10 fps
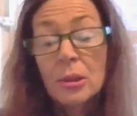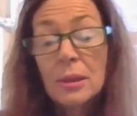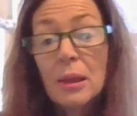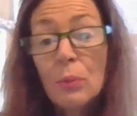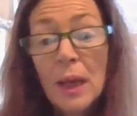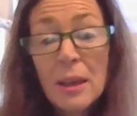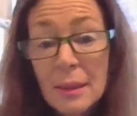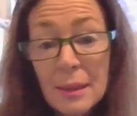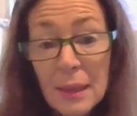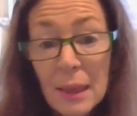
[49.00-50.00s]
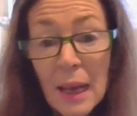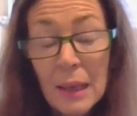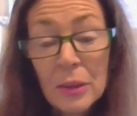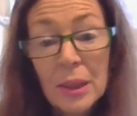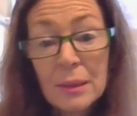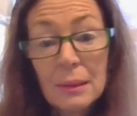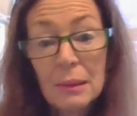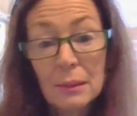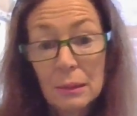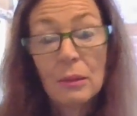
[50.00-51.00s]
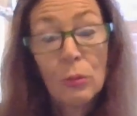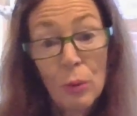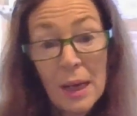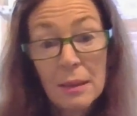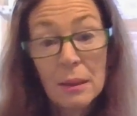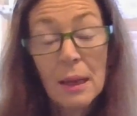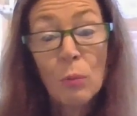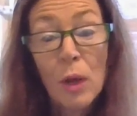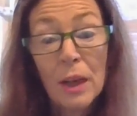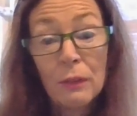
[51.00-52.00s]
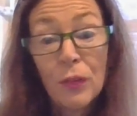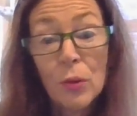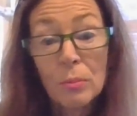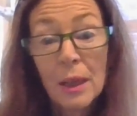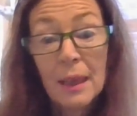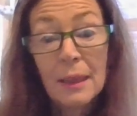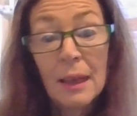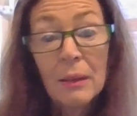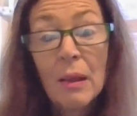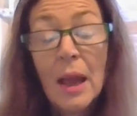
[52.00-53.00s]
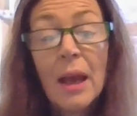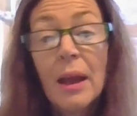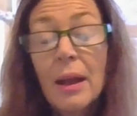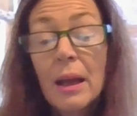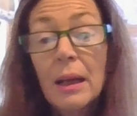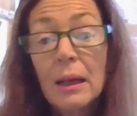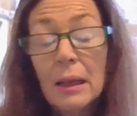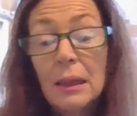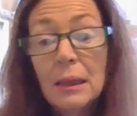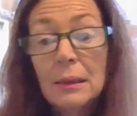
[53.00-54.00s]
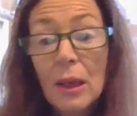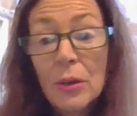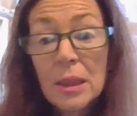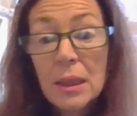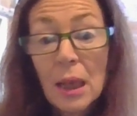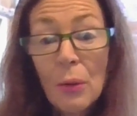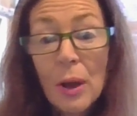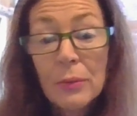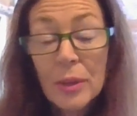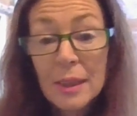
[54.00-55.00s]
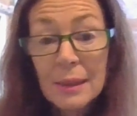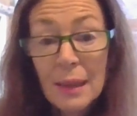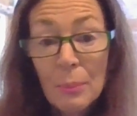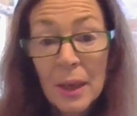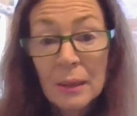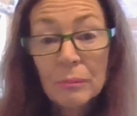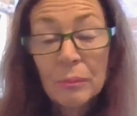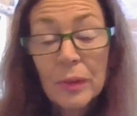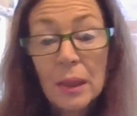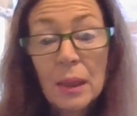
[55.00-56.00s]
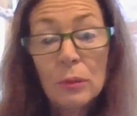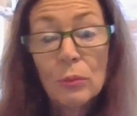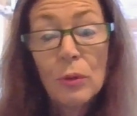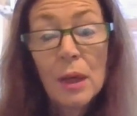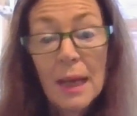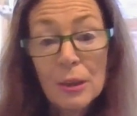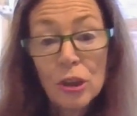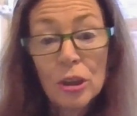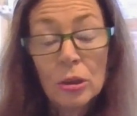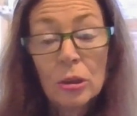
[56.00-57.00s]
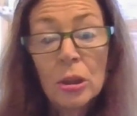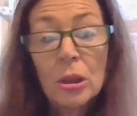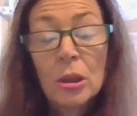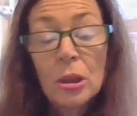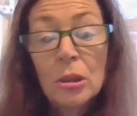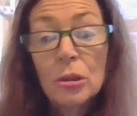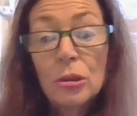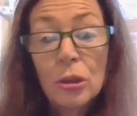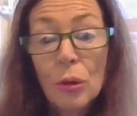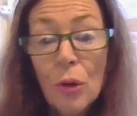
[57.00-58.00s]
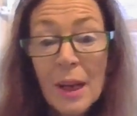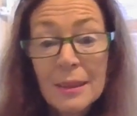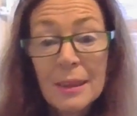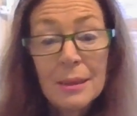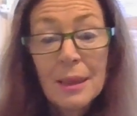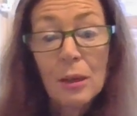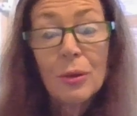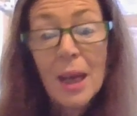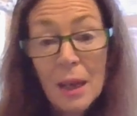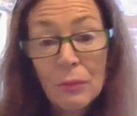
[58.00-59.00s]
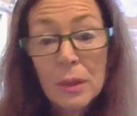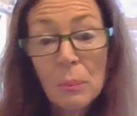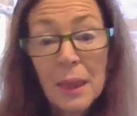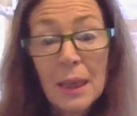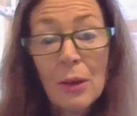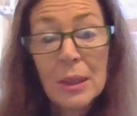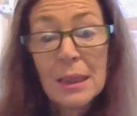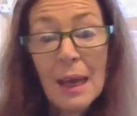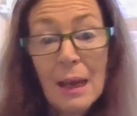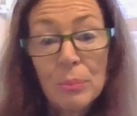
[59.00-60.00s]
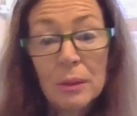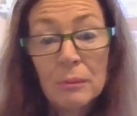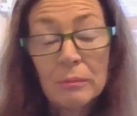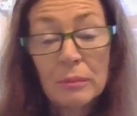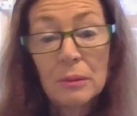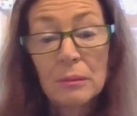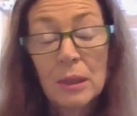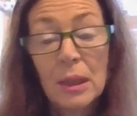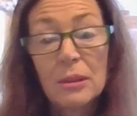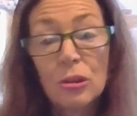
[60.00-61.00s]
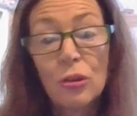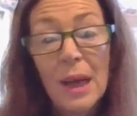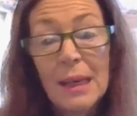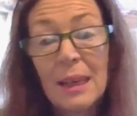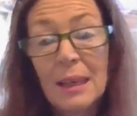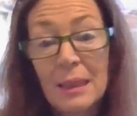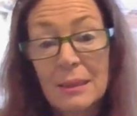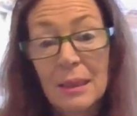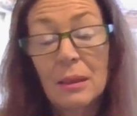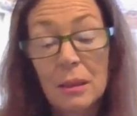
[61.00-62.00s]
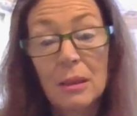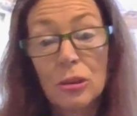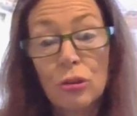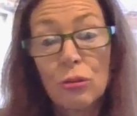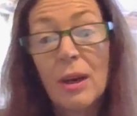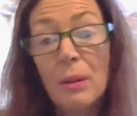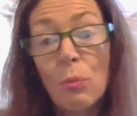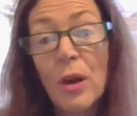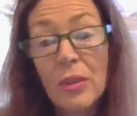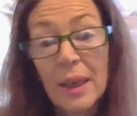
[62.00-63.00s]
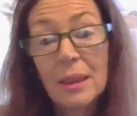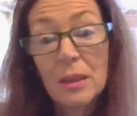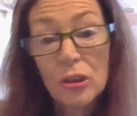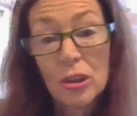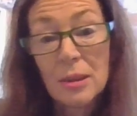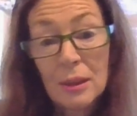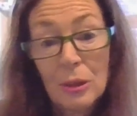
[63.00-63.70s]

So we're going to see how this great and well-informed leader is going to go over the summer in relation to crises that are inevitably going to happen. Australia has extreme weather conditions